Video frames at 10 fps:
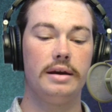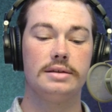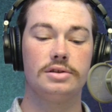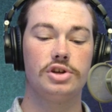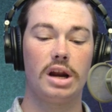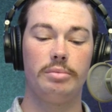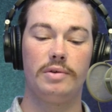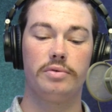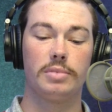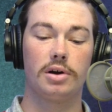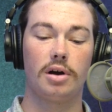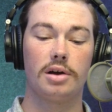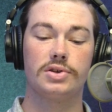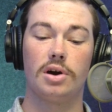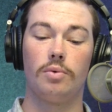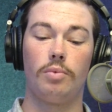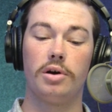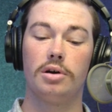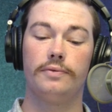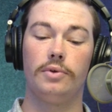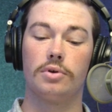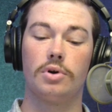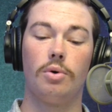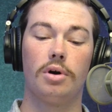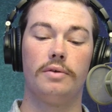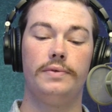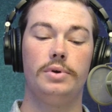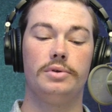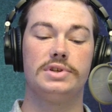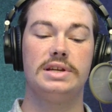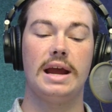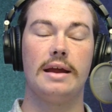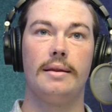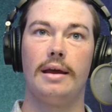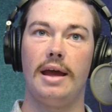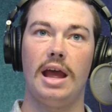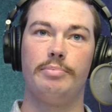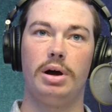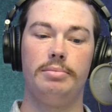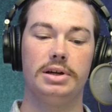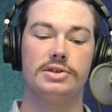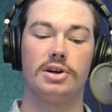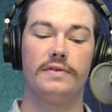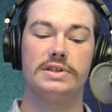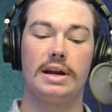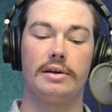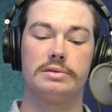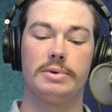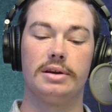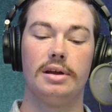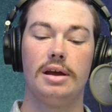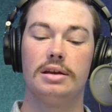Ladies and gentlemen from across our wonderful corn-fueled state, a public service announcement.